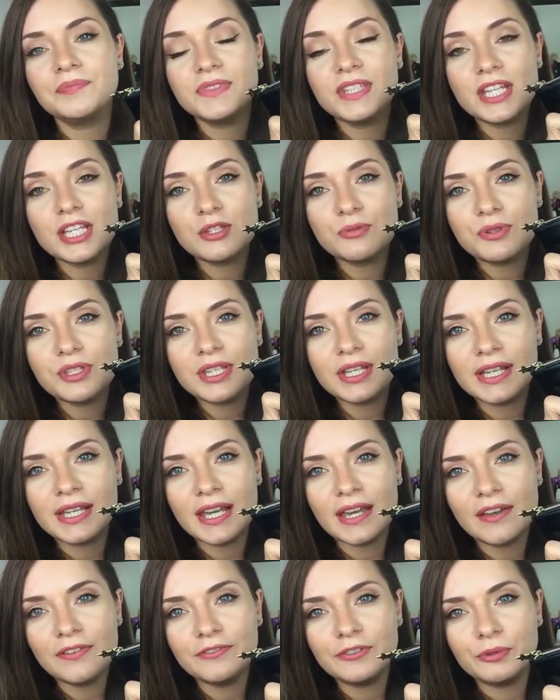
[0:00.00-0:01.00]
This was a
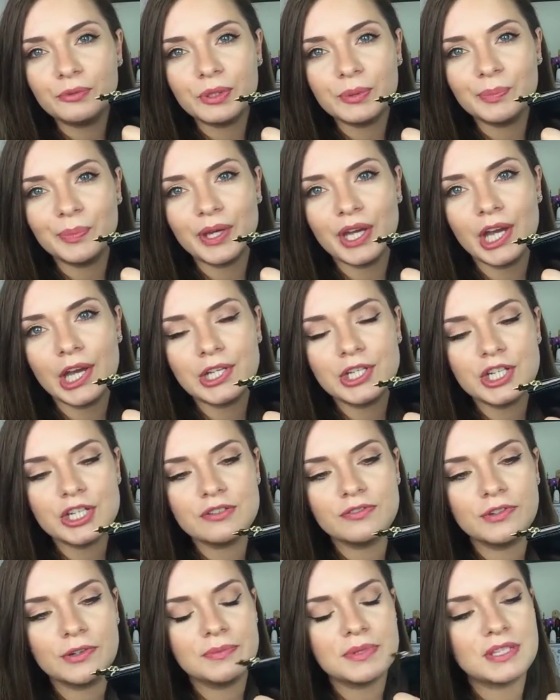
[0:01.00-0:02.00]
gift with
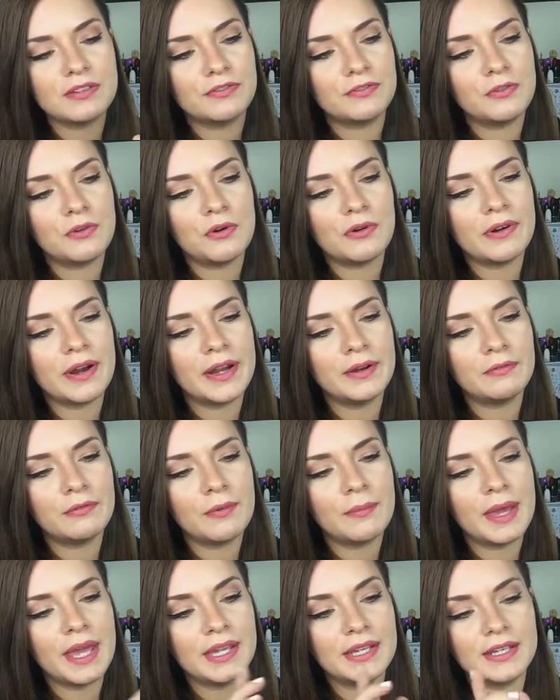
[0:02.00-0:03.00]
purchase from Sephora in
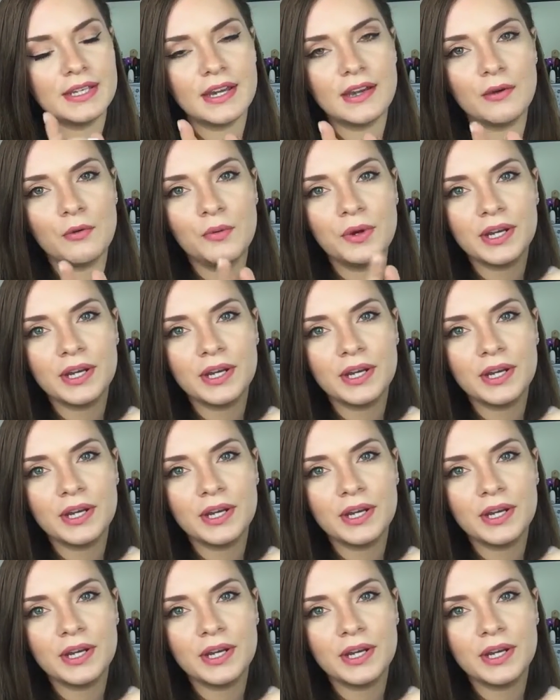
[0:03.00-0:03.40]
Romania.